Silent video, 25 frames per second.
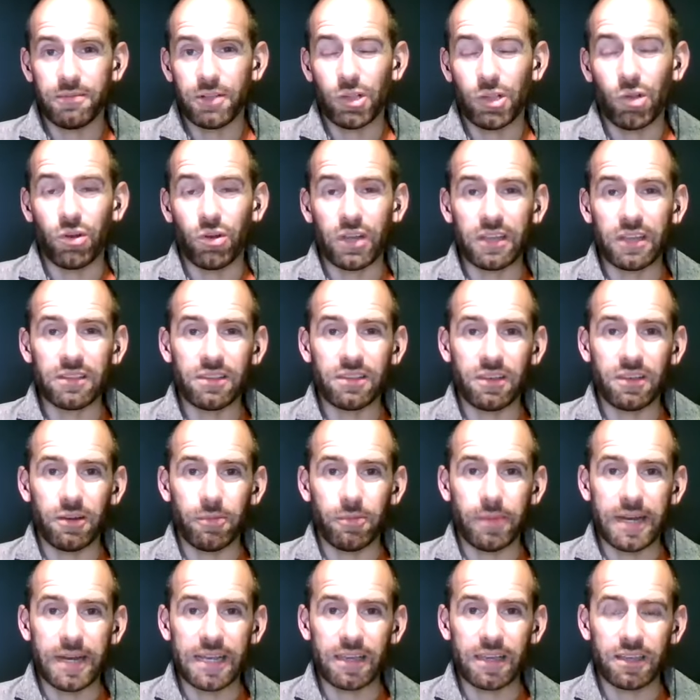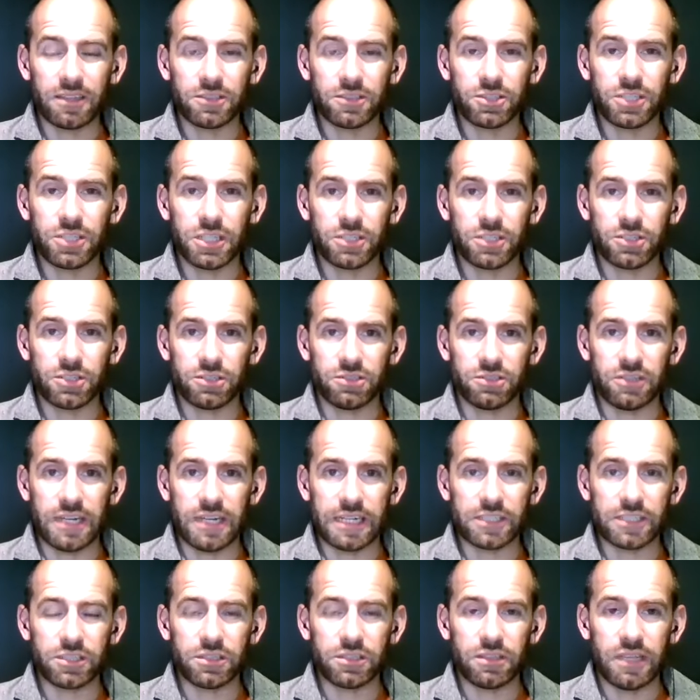log into your bank and share
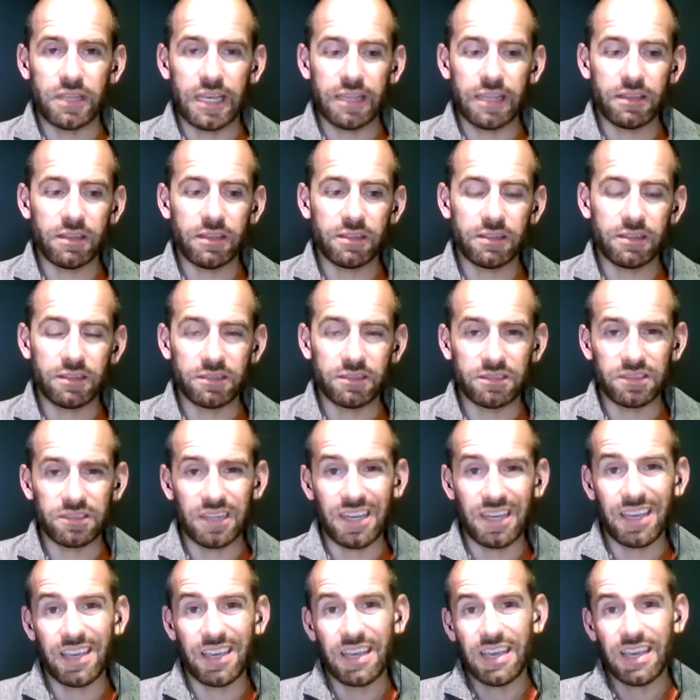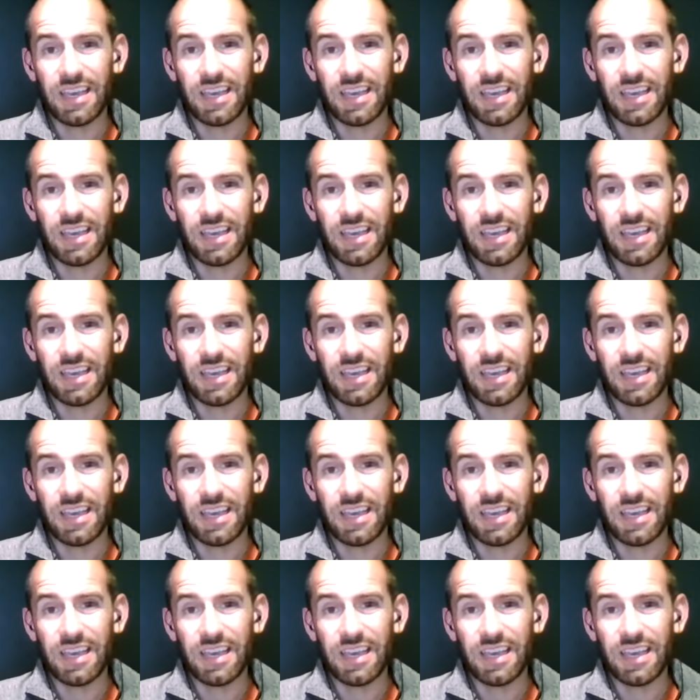transaction data to say,